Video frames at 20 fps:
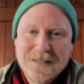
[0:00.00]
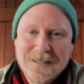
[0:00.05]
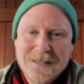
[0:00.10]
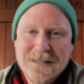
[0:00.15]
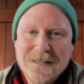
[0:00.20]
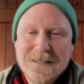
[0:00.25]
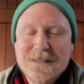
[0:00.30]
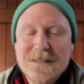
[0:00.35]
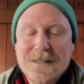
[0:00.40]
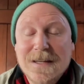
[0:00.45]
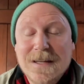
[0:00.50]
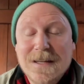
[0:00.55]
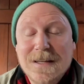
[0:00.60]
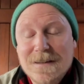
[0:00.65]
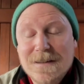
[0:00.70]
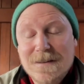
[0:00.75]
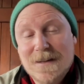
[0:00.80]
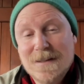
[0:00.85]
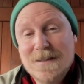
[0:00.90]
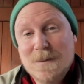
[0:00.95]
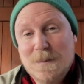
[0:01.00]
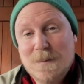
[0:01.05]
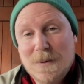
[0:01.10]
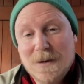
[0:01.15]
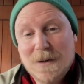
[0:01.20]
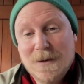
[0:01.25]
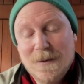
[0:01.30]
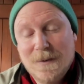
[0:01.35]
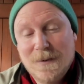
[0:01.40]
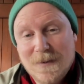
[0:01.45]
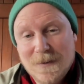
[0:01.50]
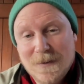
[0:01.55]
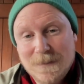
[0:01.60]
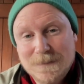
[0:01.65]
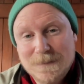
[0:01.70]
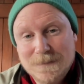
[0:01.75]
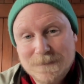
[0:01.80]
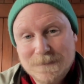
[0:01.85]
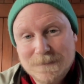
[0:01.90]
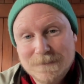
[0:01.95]
It's needed, I suppose.
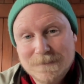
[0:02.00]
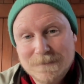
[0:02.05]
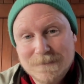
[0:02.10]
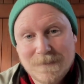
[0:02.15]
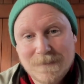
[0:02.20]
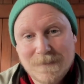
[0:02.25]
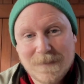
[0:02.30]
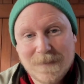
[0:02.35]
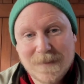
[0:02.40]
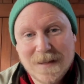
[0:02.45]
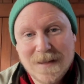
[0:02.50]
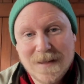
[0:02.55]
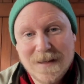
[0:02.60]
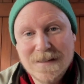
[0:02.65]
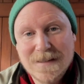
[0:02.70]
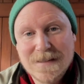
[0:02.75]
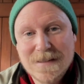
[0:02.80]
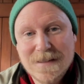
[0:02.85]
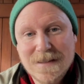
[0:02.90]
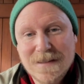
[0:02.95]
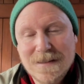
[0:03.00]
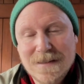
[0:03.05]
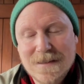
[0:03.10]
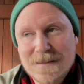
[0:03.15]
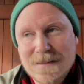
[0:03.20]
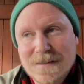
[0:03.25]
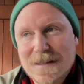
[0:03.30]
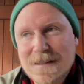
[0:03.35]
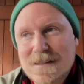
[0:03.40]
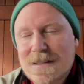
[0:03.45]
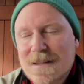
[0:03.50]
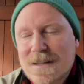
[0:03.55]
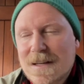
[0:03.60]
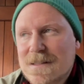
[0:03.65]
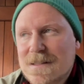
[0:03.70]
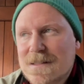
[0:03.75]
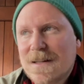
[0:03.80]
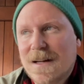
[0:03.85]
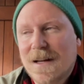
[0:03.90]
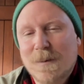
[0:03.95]
It's needed. It's
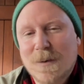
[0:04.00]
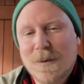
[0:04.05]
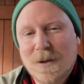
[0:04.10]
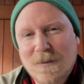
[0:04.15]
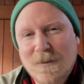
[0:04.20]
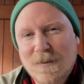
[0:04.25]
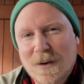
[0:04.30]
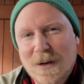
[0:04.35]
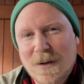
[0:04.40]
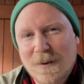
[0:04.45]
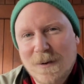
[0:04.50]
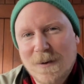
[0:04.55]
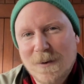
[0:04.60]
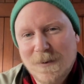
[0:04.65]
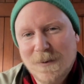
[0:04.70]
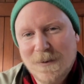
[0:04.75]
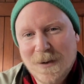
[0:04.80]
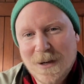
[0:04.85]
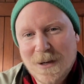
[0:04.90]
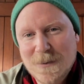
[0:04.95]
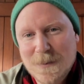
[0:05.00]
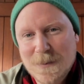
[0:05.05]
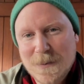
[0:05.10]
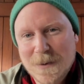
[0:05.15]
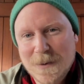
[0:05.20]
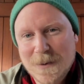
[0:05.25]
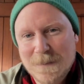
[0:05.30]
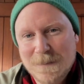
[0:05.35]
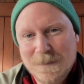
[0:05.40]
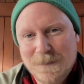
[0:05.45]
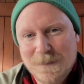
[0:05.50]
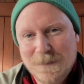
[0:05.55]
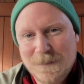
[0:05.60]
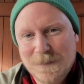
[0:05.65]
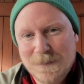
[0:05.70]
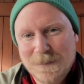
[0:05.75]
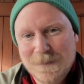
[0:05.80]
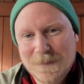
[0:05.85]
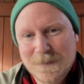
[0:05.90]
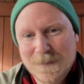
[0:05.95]
it's like when you find an old sketchbook
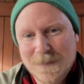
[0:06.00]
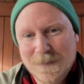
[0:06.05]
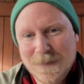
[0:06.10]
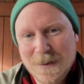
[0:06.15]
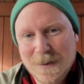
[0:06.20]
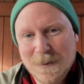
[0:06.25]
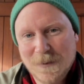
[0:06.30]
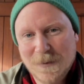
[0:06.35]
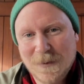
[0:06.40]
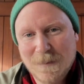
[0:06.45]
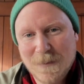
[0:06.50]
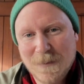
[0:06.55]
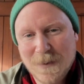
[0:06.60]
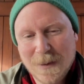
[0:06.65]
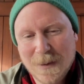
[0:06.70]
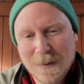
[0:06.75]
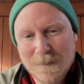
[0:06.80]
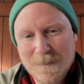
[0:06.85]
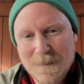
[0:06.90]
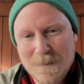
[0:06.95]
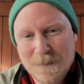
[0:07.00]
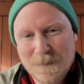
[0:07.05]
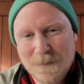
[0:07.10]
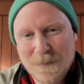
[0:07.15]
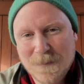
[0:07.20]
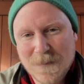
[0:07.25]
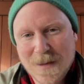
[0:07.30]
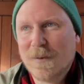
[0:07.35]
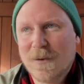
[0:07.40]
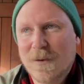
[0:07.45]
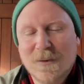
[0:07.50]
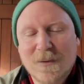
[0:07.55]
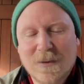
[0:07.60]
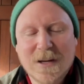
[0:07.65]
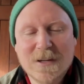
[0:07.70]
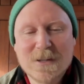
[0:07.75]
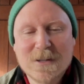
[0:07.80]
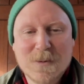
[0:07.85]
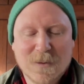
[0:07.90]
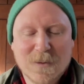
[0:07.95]
or something, a
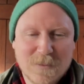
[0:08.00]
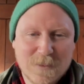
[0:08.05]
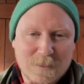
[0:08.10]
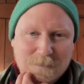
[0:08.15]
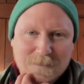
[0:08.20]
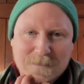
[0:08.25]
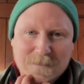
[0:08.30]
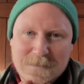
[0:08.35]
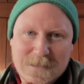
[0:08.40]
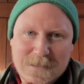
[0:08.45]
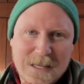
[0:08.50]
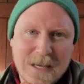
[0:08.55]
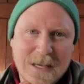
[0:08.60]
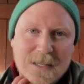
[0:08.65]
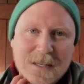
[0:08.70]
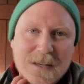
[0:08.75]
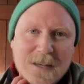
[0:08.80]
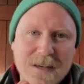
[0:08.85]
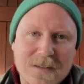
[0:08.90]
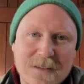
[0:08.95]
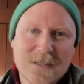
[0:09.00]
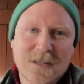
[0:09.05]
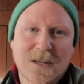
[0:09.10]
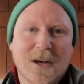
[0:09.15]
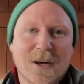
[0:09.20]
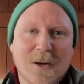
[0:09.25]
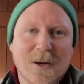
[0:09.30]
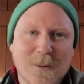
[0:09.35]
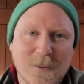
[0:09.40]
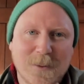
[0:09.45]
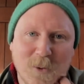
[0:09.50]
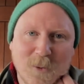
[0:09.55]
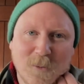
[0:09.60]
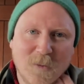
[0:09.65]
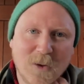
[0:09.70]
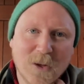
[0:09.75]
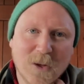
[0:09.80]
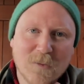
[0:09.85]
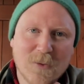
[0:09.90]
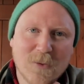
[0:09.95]
sketchbook from eight years ago, and you
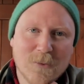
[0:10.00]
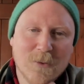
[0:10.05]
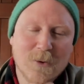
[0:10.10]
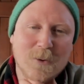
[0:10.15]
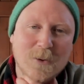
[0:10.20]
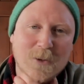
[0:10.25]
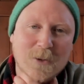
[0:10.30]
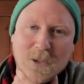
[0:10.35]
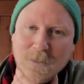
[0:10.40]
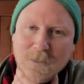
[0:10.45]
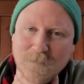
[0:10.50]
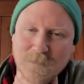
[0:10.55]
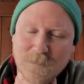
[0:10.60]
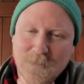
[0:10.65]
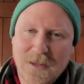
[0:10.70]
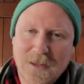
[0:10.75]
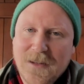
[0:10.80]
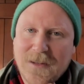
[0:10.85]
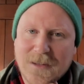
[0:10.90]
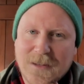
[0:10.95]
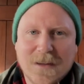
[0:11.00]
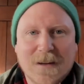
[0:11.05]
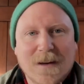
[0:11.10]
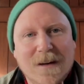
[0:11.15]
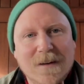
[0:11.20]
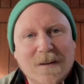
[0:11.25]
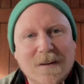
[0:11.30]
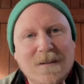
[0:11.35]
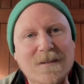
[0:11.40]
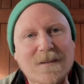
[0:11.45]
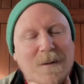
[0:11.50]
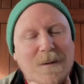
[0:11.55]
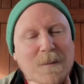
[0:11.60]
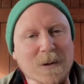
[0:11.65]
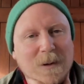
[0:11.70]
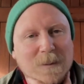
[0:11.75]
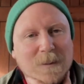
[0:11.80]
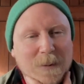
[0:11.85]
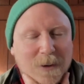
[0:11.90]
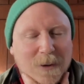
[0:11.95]
flick through and you kind of
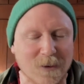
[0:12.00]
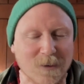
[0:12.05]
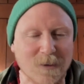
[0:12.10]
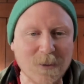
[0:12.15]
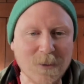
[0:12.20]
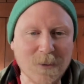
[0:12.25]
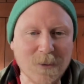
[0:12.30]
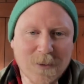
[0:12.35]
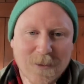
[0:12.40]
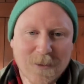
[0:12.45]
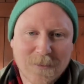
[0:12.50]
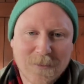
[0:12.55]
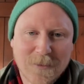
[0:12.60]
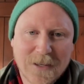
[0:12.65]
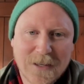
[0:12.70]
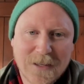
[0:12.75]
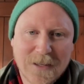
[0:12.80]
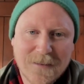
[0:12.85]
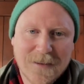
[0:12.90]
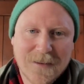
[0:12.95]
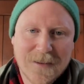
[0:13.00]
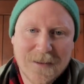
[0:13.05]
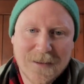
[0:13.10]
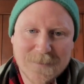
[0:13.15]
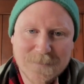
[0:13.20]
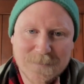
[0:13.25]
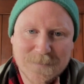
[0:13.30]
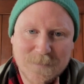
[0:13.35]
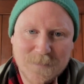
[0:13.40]
stumble upon a doodle of an idea